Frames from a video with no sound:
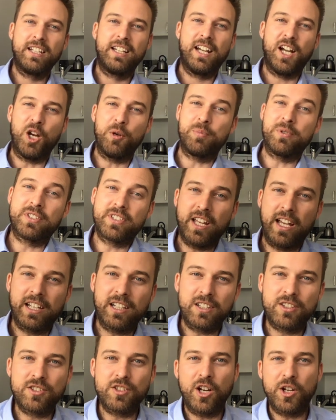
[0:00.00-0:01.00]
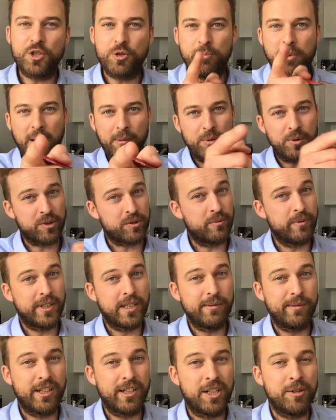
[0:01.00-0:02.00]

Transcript: I hope you're staying inside your bubble. It's really